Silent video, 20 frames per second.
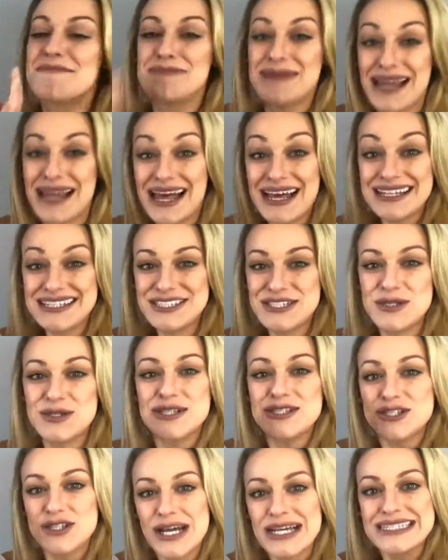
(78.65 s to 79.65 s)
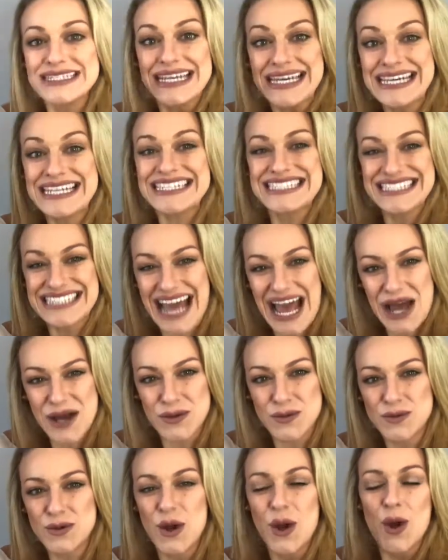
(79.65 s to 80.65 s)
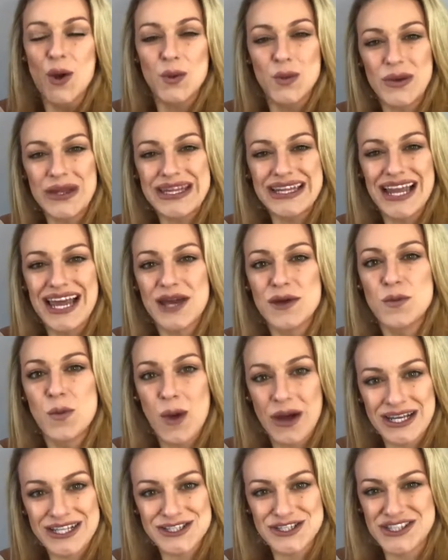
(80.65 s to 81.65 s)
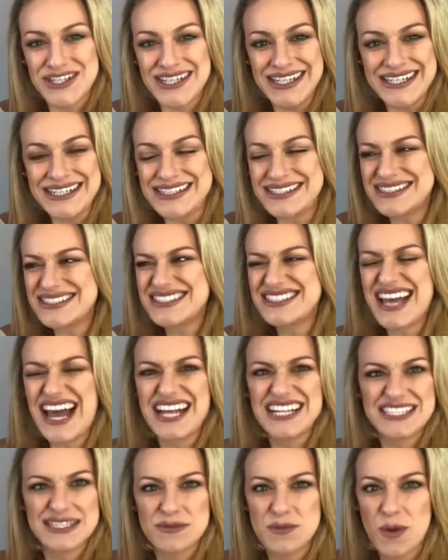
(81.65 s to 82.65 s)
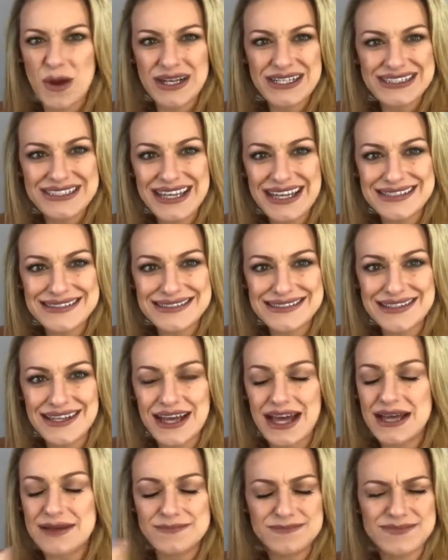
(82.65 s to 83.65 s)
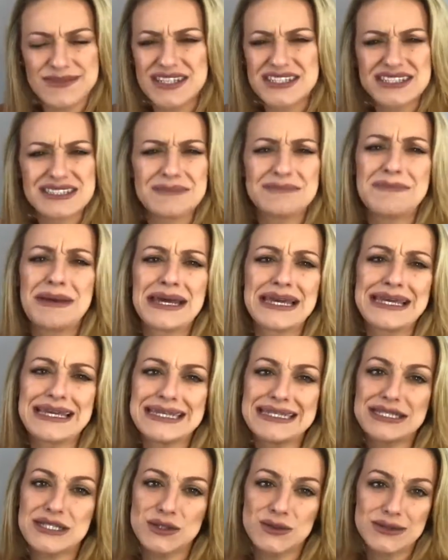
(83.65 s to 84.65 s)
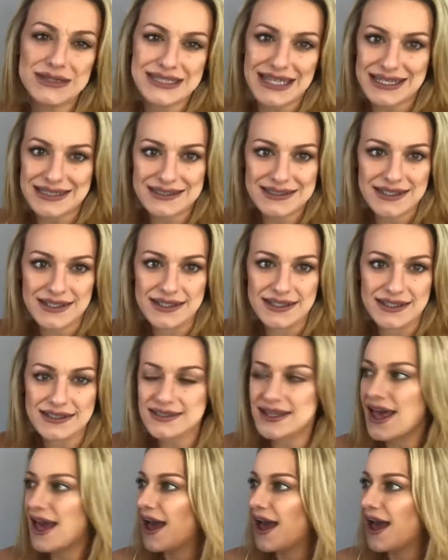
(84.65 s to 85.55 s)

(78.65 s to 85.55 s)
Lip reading: Plus, you can dress it down with like white jeans and some white some pinky nude sandals.